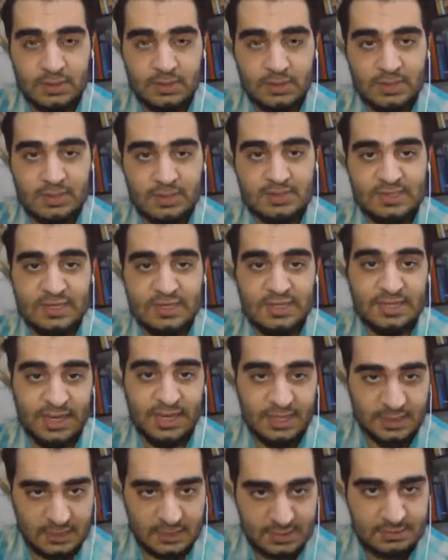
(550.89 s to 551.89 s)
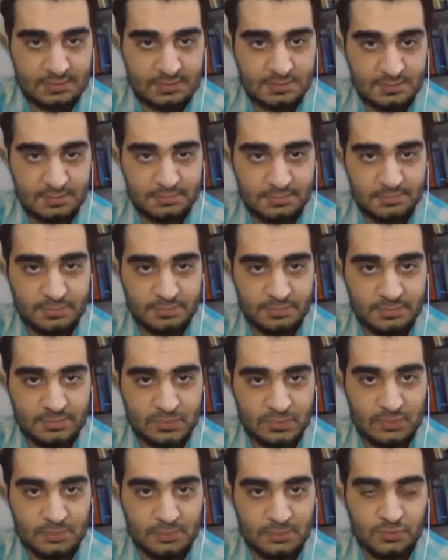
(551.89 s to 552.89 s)
It's a debt,
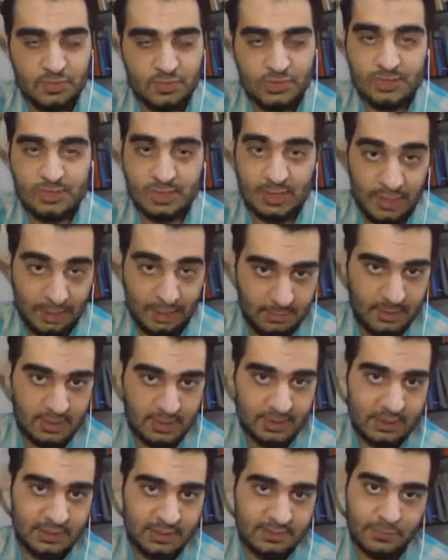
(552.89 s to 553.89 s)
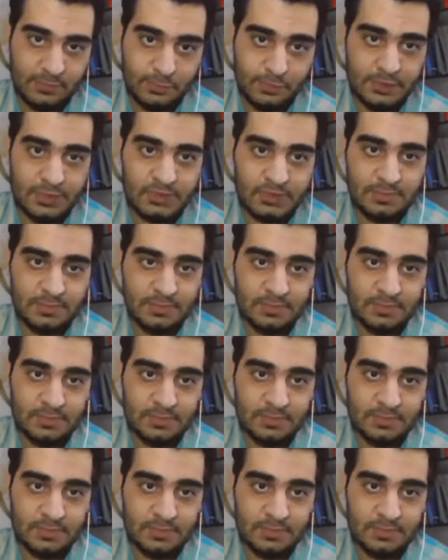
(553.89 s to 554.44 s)
which is liability, of course.